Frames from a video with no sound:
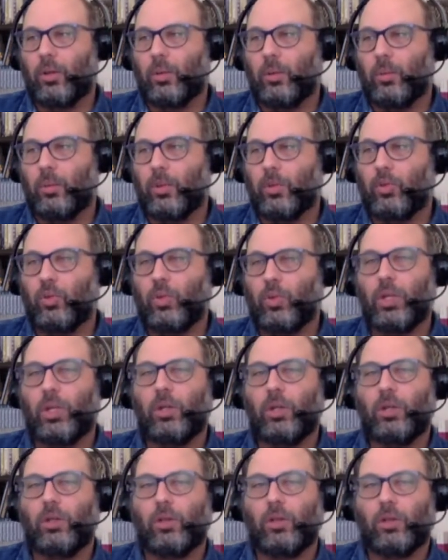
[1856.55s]
between
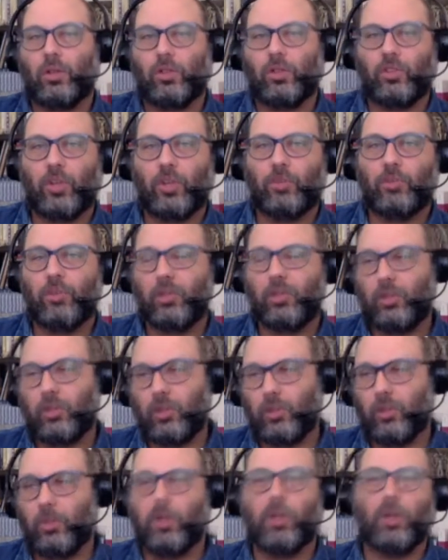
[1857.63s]
the subject and
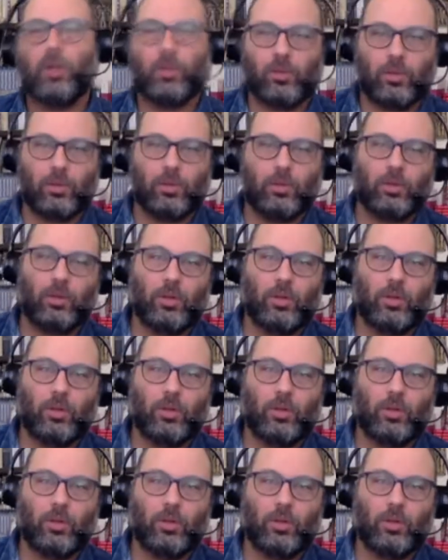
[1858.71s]
the big other.